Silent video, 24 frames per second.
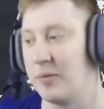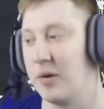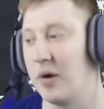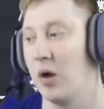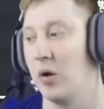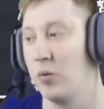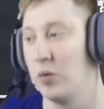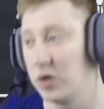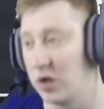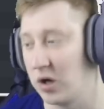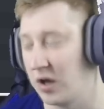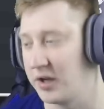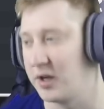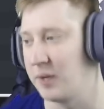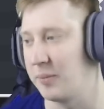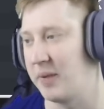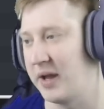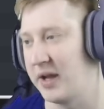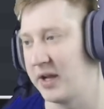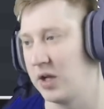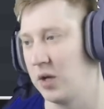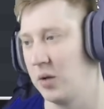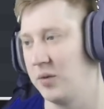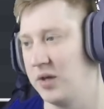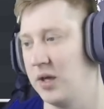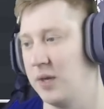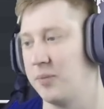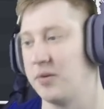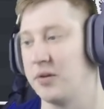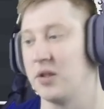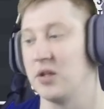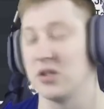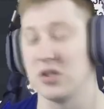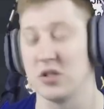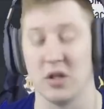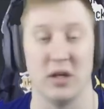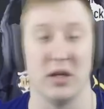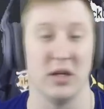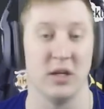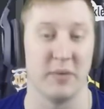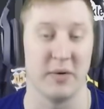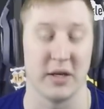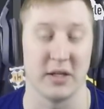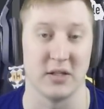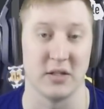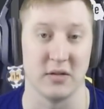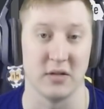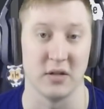But I would like a backup keeper that's slightly
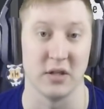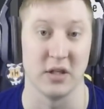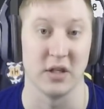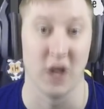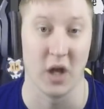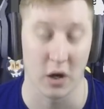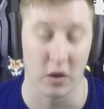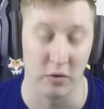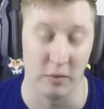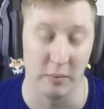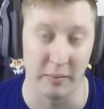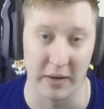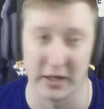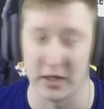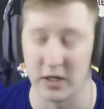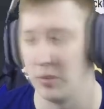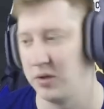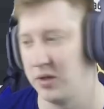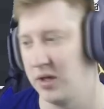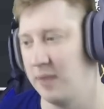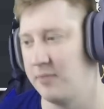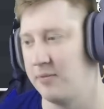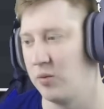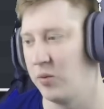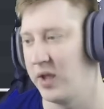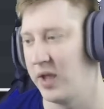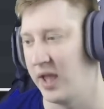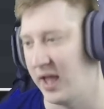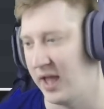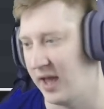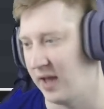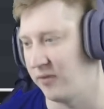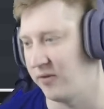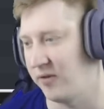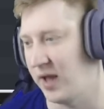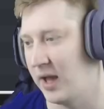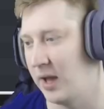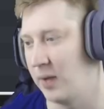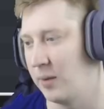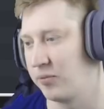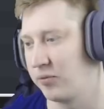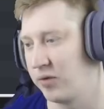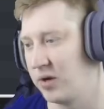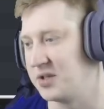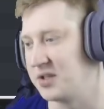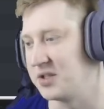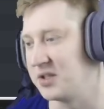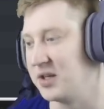better than the current backup keeper we have at
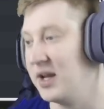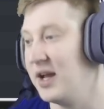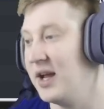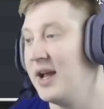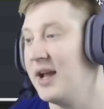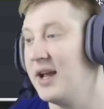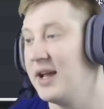present.